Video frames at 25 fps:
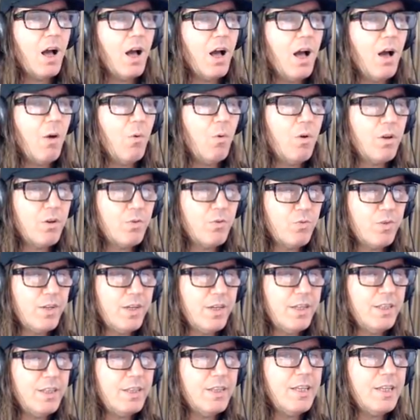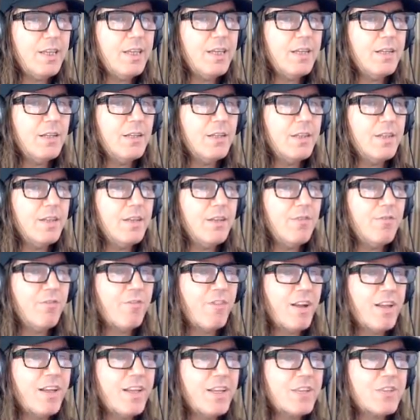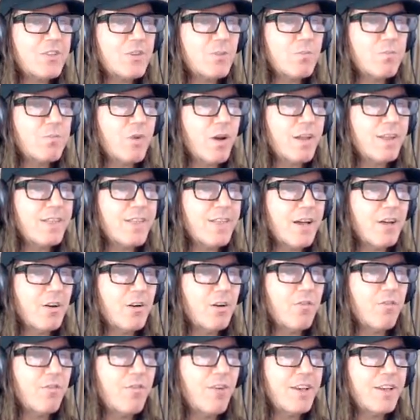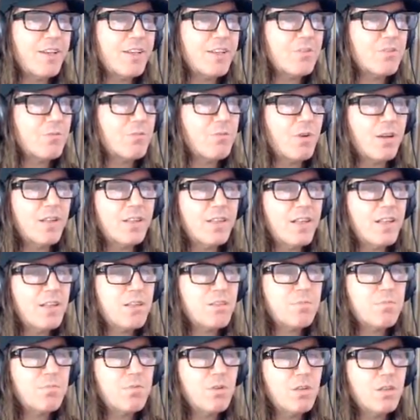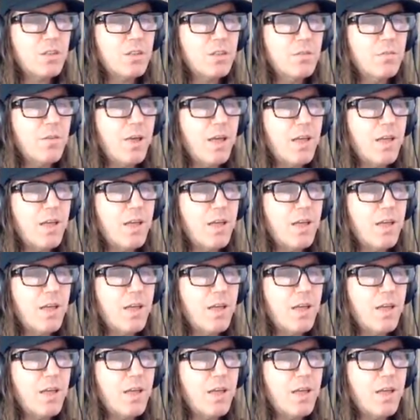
I want to read the the financial breakdown. Her financial breakdown. It's brilliant, man.